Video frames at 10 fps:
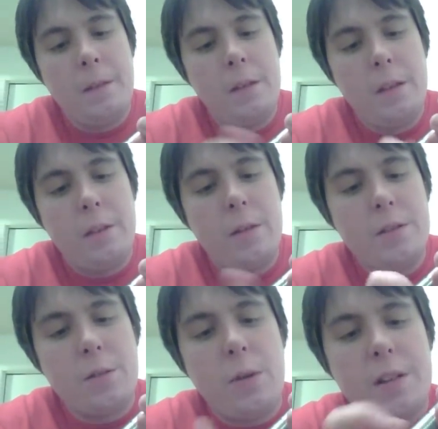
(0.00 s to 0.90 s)

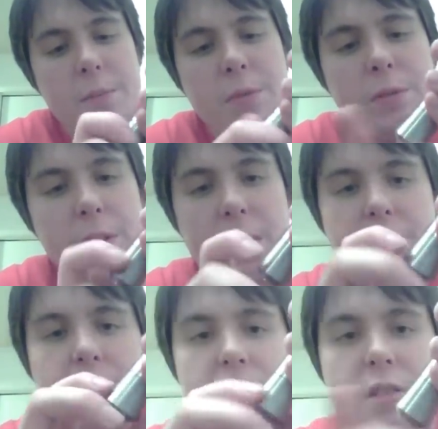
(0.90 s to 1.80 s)
Threads are quite smooth, and
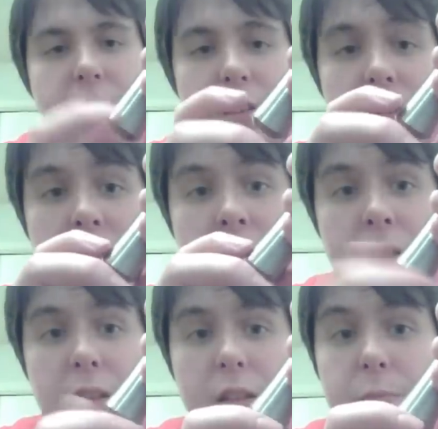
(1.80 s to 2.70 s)
as you can see,
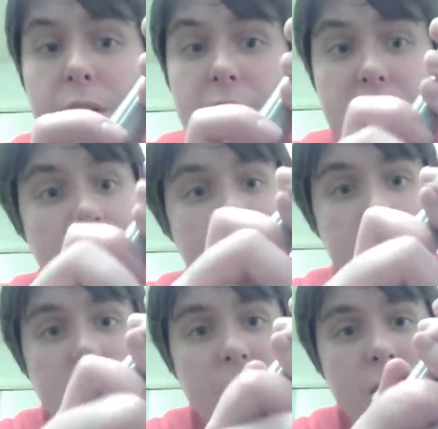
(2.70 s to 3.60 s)
button
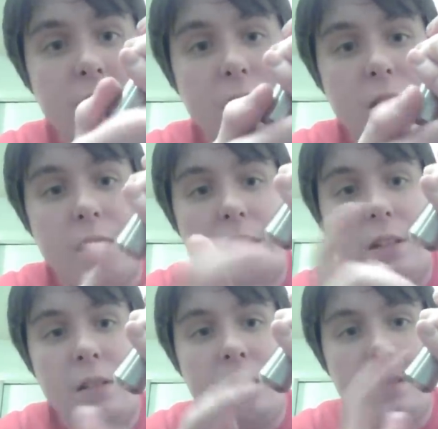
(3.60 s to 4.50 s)
tightens on, and
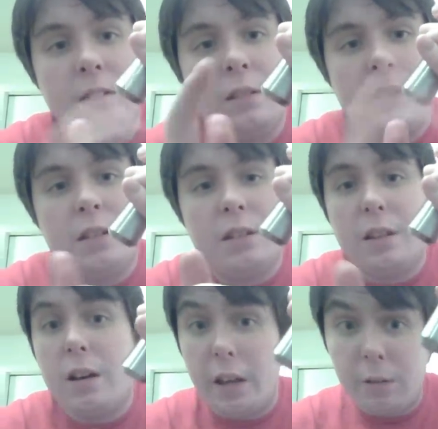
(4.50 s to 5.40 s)
then
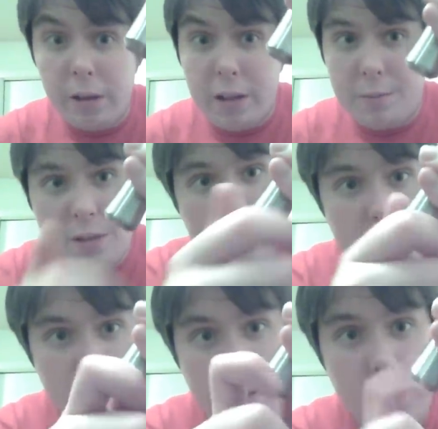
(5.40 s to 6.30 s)
locking ring comes
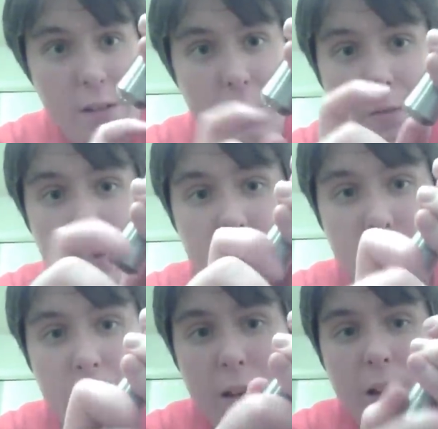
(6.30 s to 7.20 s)
down. So it is a reverse
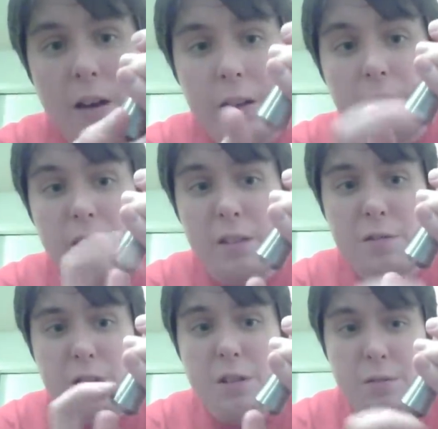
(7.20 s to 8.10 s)
threaded locking ring.
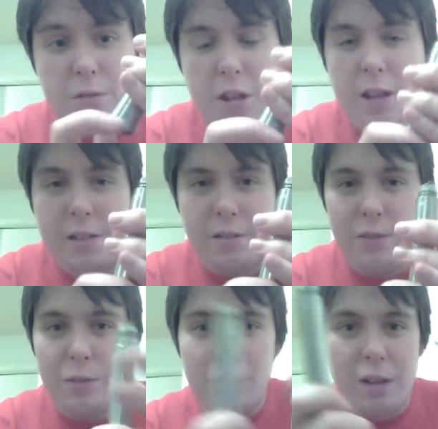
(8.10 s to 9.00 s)
There's no chance of
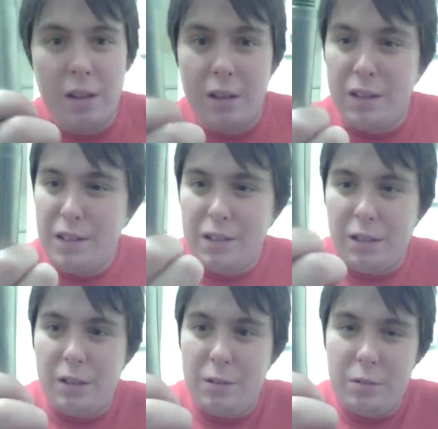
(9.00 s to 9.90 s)
you,
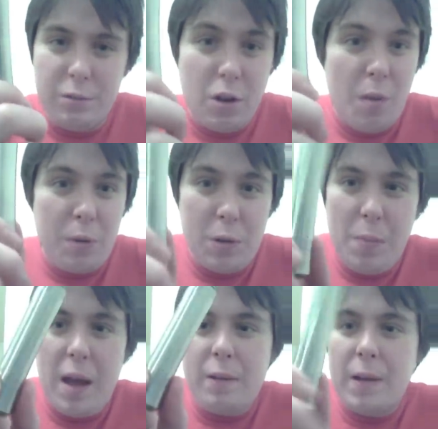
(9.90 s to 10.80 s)
you know, dropping your
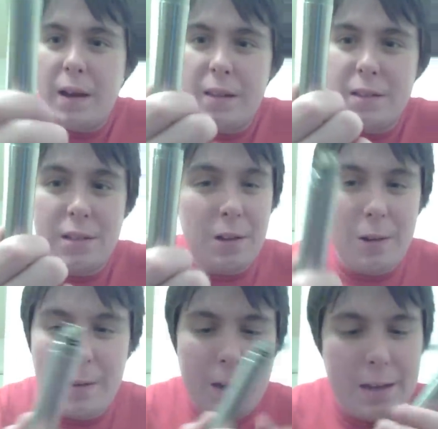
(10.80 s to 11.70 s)
battery out of the
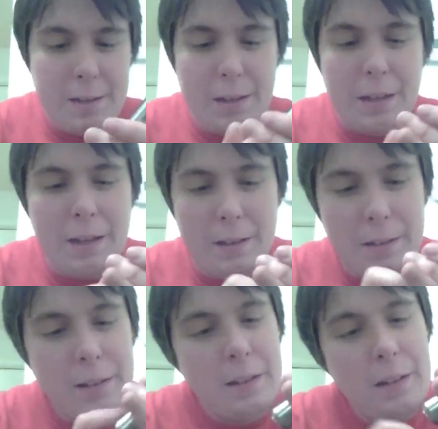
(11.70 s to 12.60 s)
sucker on
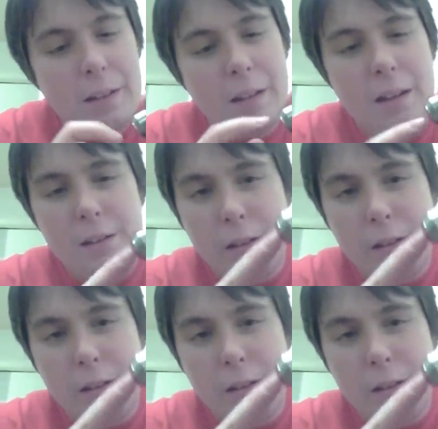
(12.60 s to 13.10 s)
accident. The